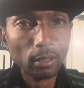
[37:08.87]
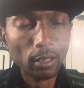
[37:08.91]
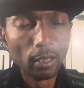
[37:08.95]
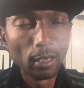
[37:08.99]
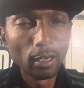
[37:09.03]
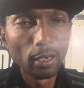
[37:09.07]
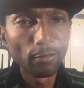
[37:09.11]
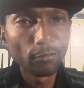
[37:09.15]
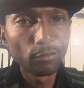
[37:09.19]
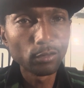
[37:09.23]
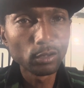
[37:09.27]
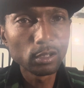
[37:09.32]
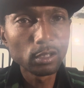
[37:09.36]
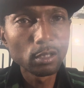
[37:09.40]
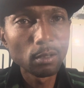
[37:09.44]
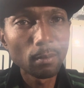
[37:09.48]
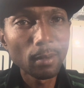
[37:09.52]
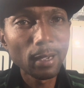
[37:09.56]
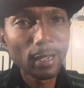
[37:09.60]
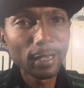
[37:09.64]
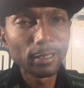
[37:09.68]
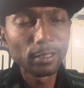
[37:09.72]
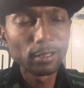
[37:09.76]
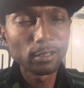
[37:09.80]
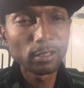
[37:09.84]
And for
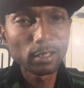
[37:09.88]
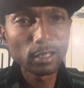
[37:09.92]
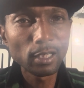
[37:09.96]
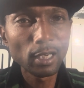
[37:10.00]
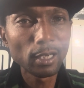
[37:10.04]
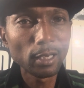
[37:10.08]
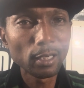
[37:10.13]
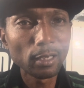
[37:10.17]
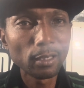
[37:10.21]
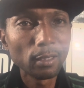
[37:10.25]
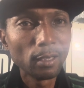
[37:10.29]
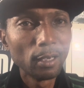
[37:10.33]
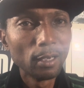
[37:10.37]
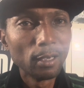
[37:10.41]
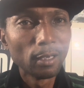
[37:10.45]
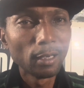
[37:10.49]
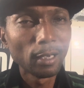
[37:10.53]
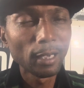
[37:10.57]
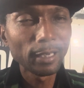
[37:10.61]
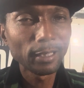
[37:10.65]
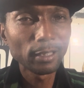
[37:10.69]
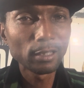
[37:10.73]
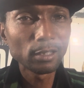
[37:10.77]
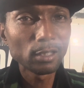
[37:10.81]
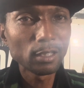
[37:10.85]
somebody to say it
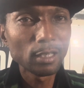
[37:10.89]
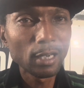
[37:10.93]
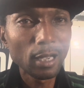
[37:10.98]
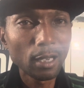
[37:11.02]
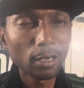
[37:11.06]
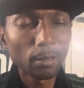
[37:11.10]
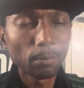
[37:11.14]
like it's not